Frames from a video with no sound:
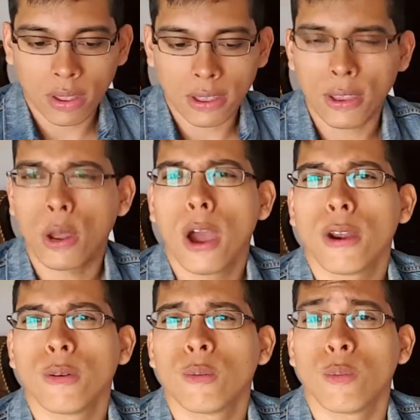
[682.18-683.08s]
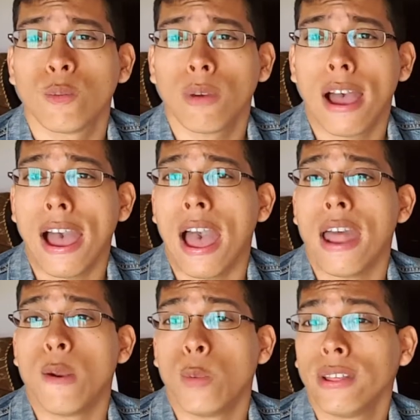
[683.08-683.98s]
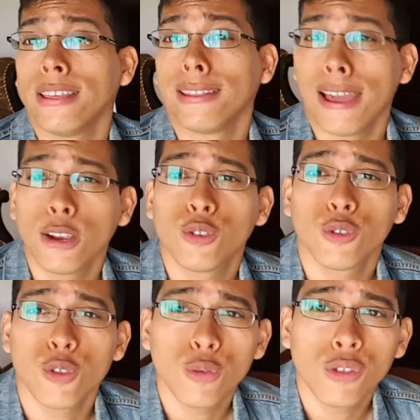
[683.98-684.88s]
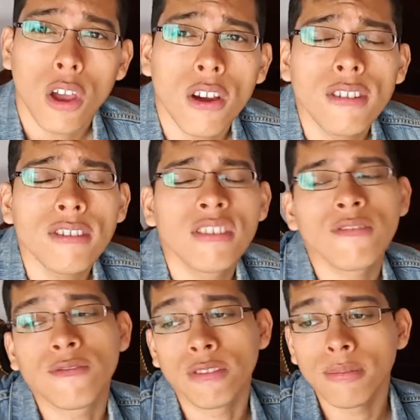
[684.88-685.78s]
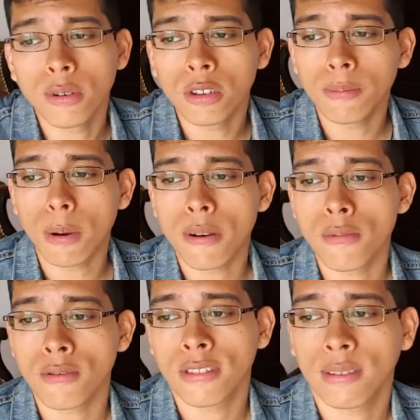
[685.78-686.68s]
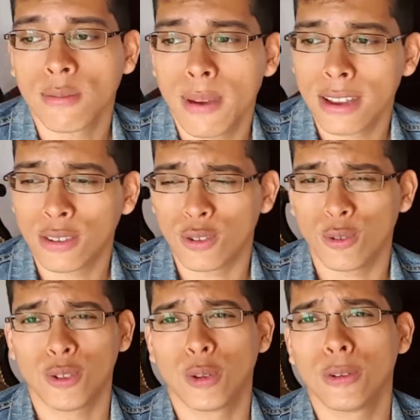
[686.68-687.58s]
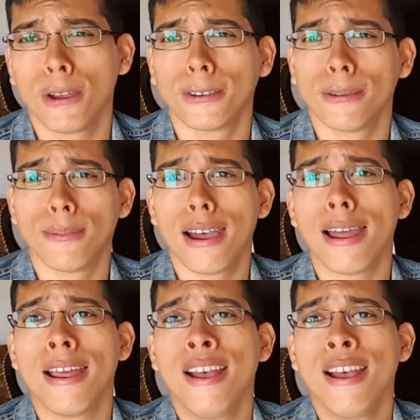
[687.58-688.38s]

you know, I don't really like slow songs for the most part. Most times bands do slow songs, and not